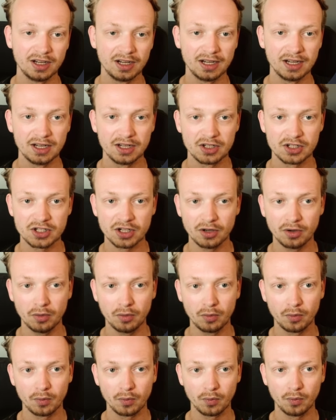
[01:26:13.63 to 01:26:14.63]

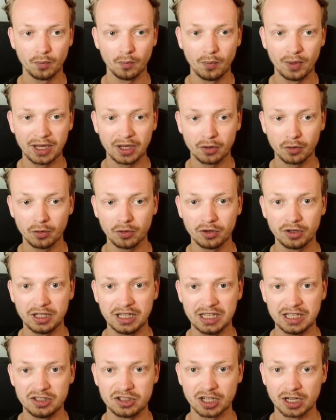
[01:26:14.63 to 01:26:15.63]
So we run
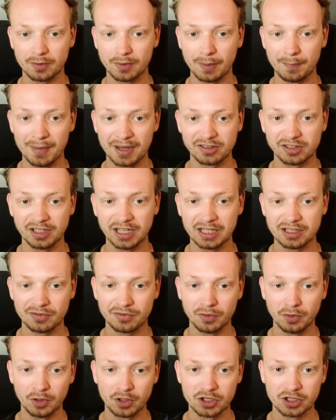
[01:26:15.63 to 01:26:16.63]
the generate metadata
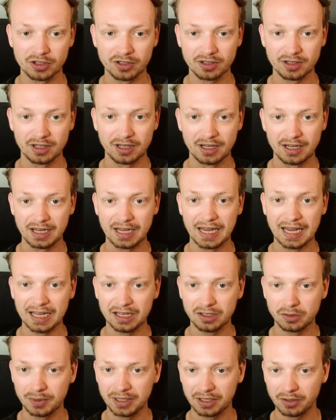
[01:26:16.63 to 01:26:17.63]
function
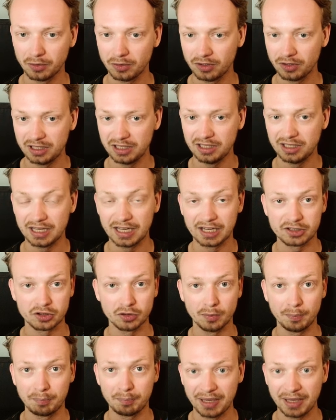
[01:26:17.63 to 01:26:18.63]
and we run the
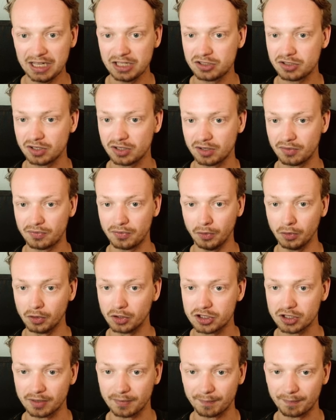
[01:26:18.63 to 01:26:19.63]
actual page
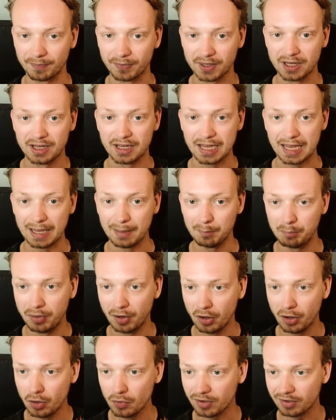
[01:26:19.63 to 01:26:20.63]
function, and
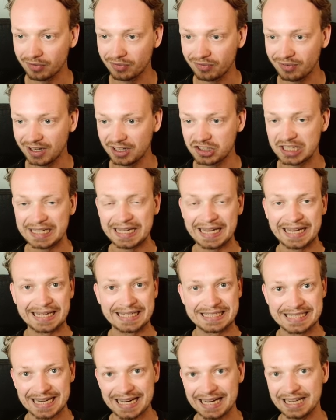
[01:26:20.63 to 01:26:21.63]
both are fetching
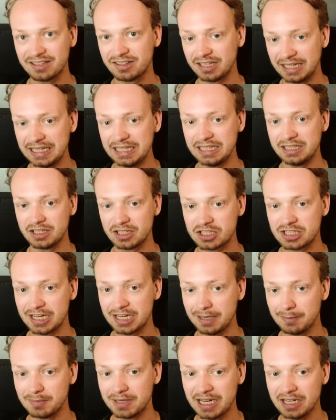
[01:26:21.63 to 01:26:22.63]
exactly the
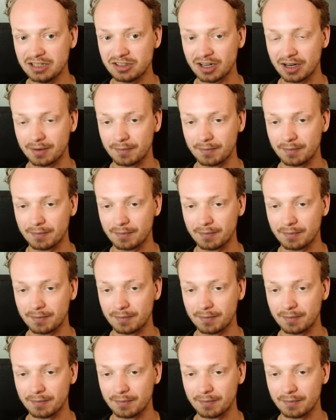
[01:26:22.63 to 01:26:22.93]
same data.